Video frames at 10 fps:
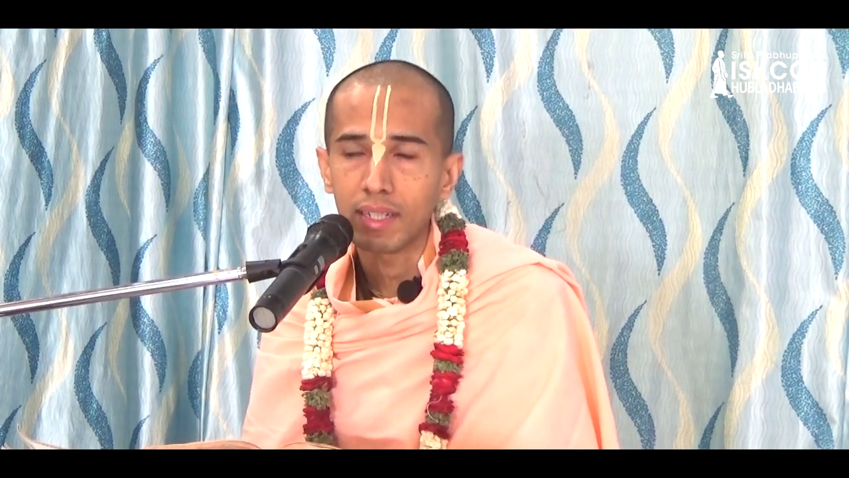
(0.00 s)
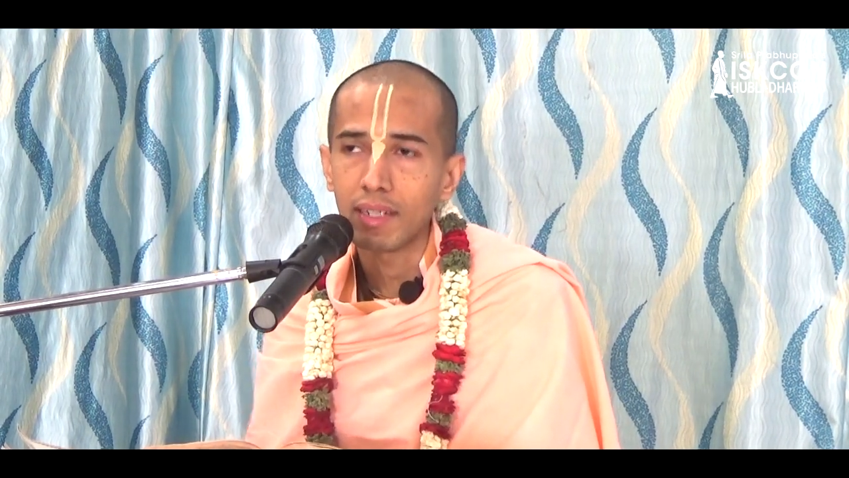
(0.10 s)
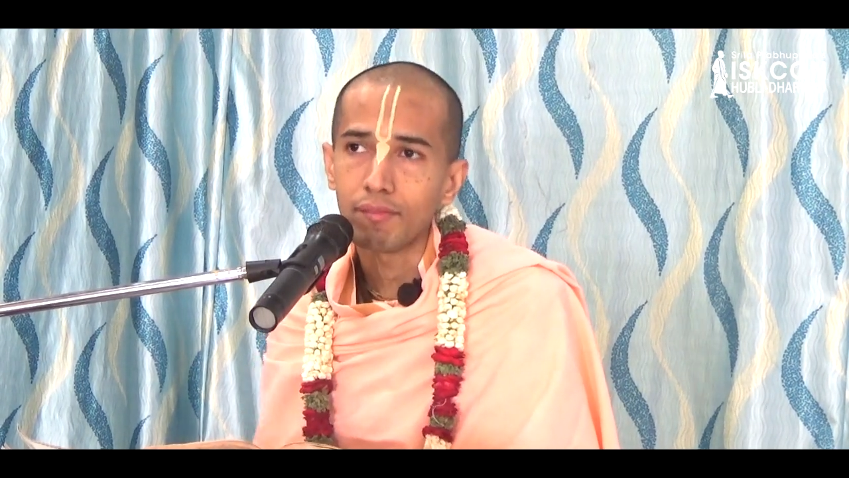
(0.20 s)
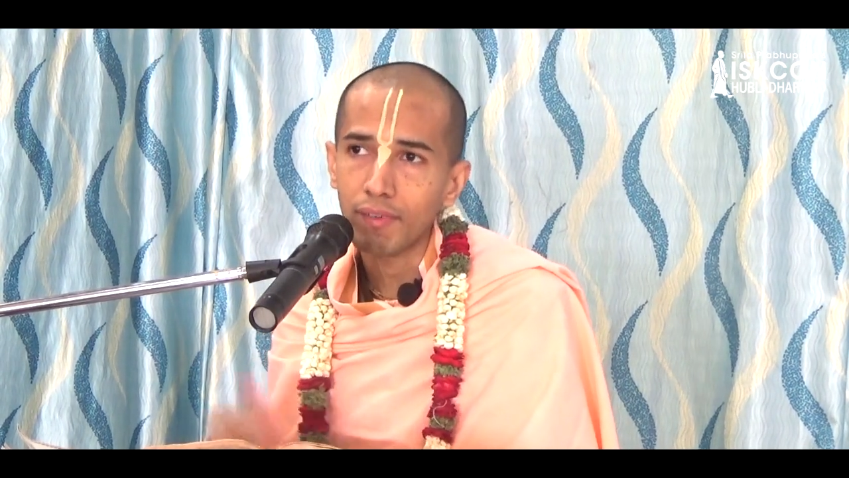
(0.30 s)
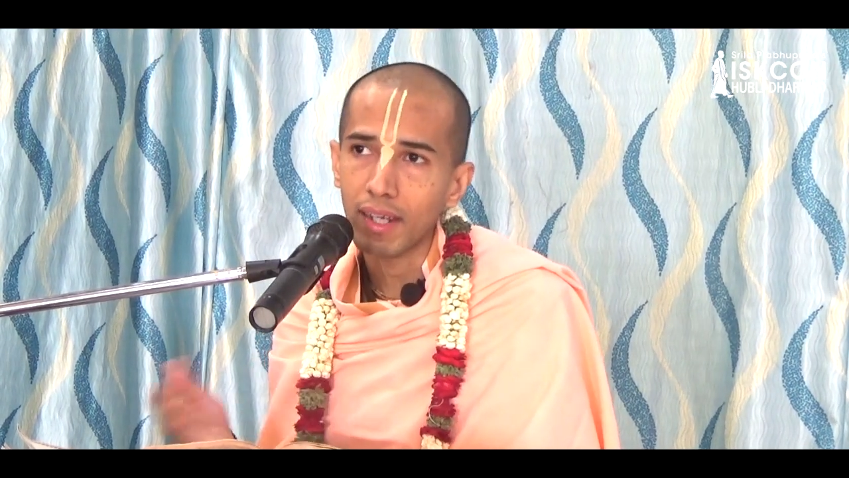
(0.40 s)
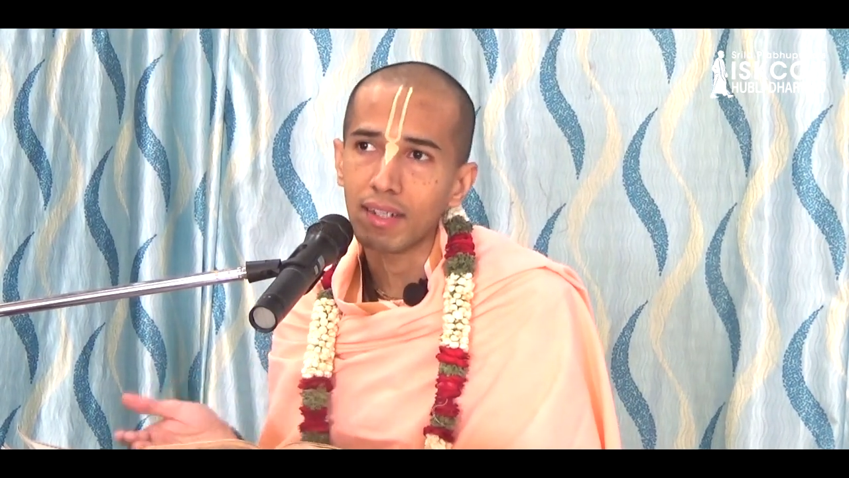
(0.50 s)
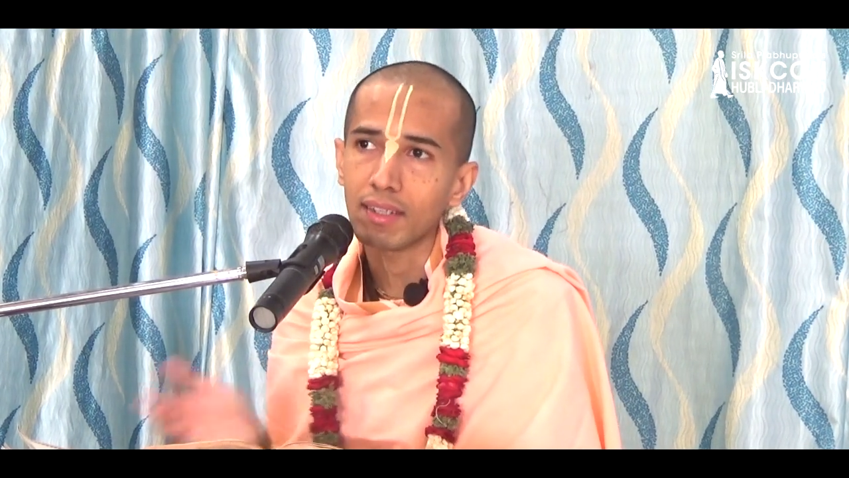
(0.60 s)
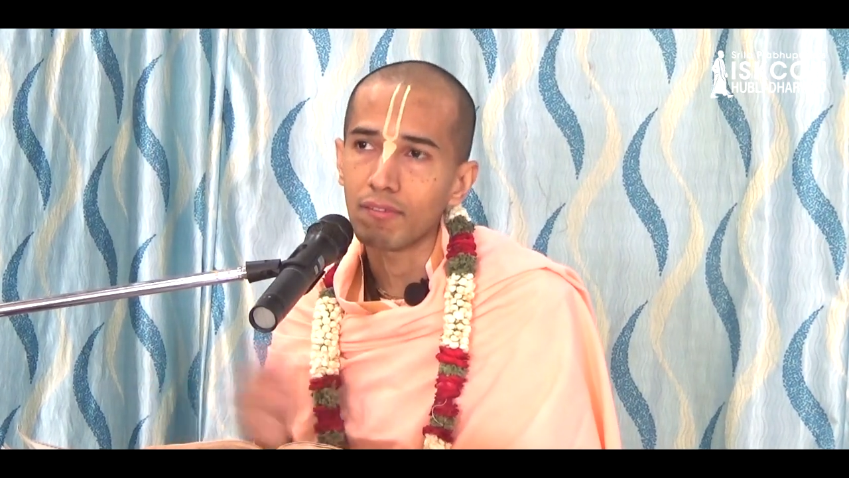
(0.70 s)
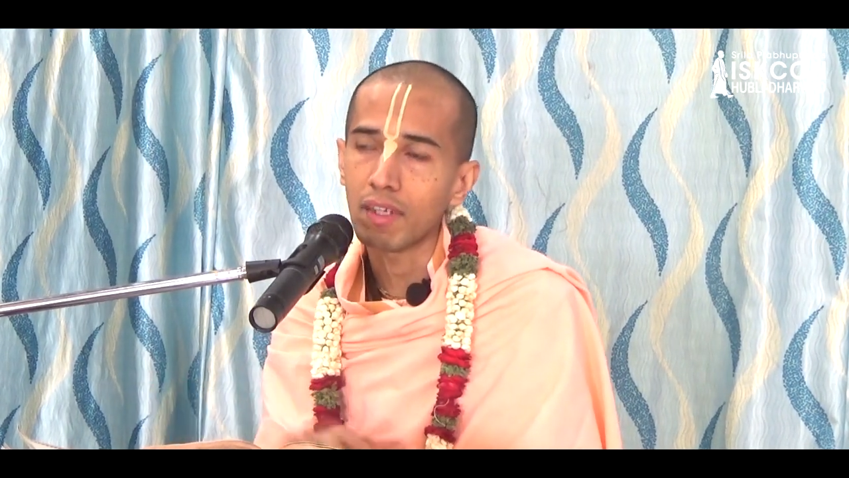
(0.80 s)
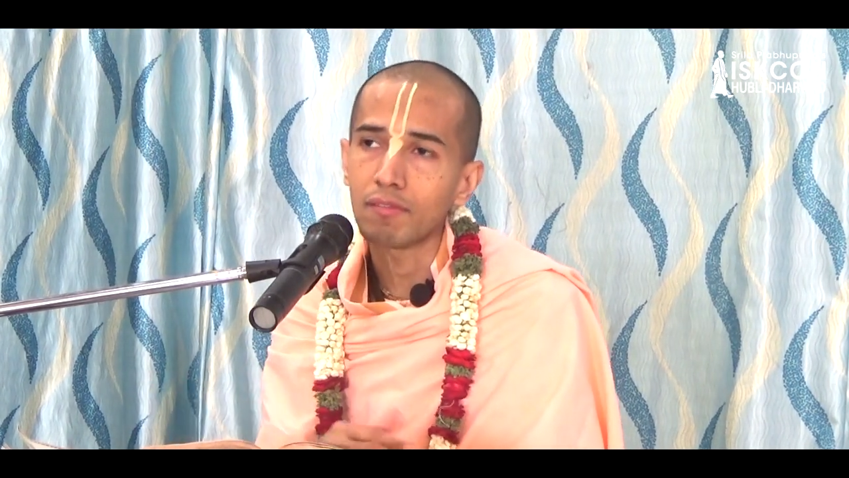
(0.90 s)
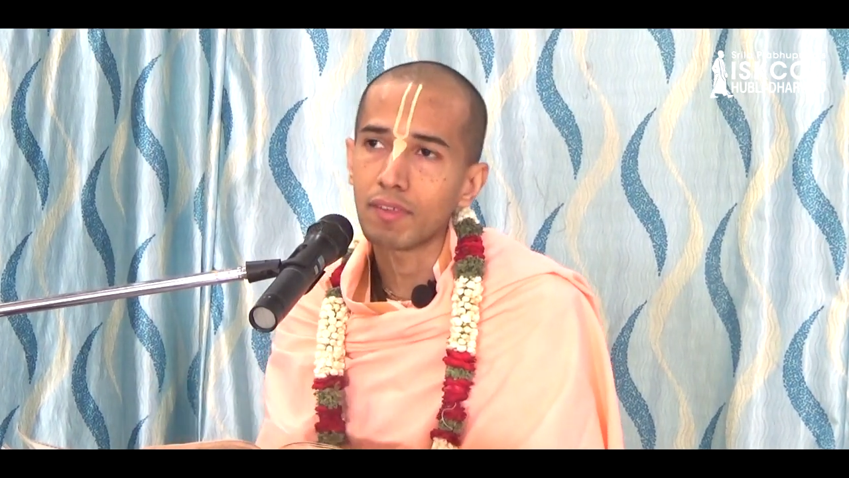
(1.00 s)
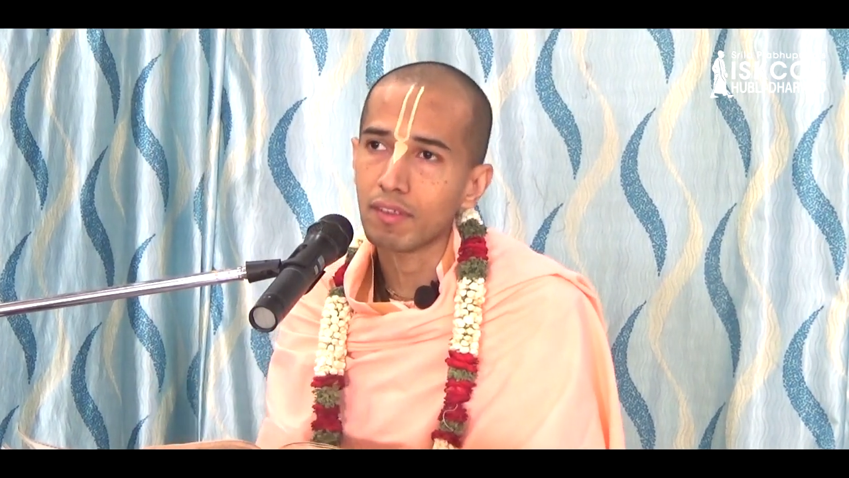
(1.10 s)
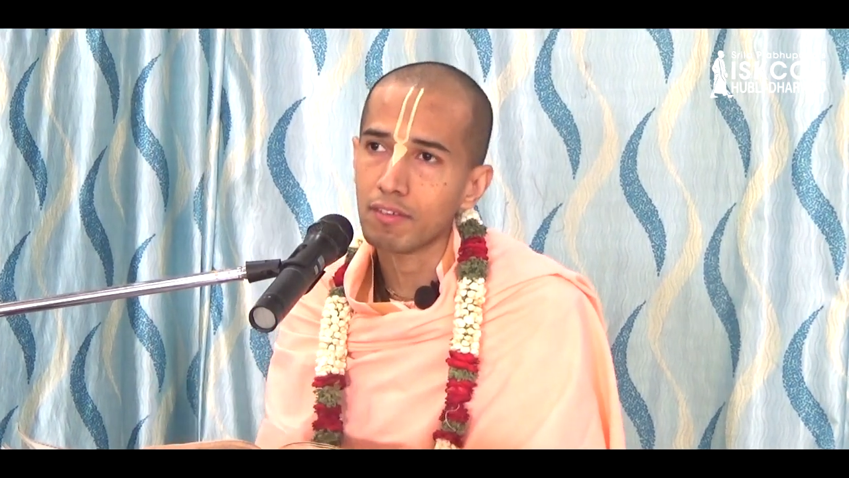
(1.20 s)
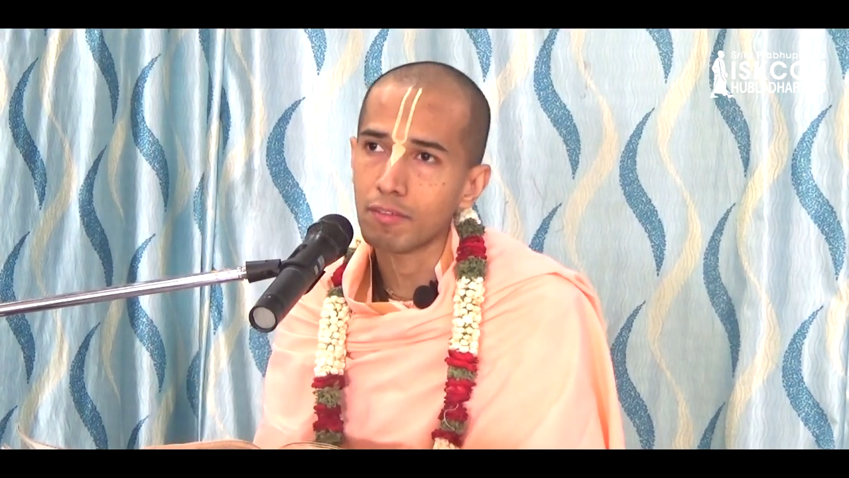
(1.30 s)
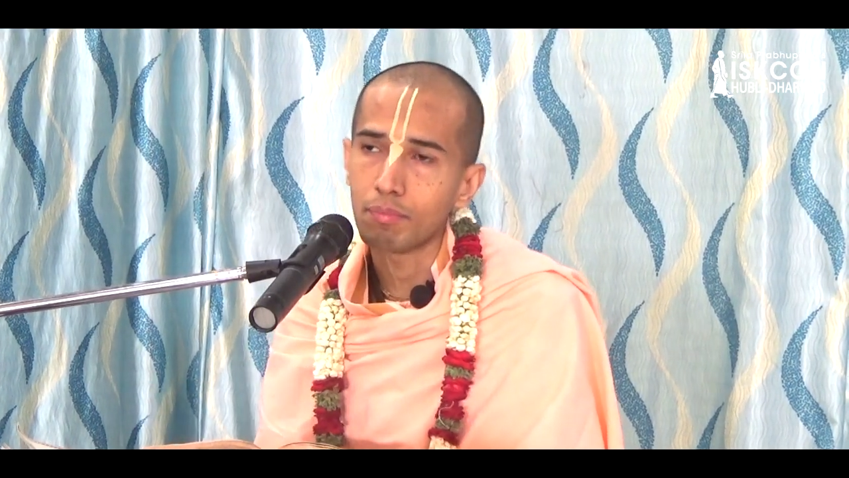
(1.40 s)
In fact, the one
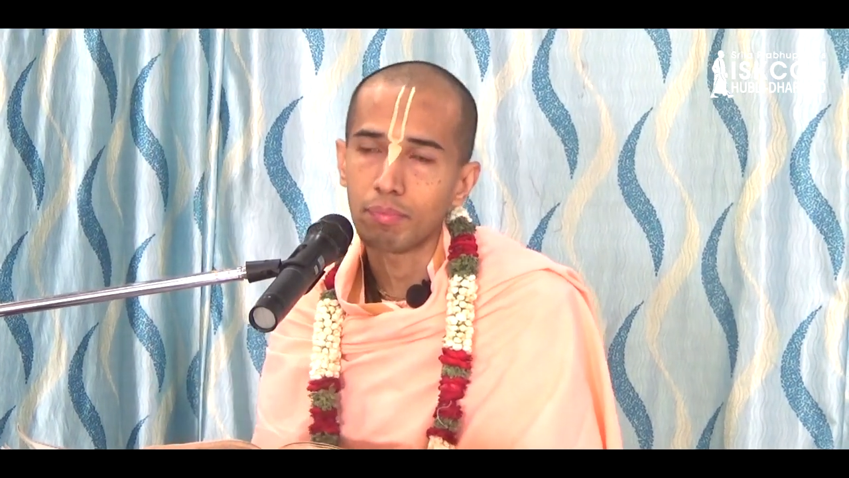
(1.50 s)
verse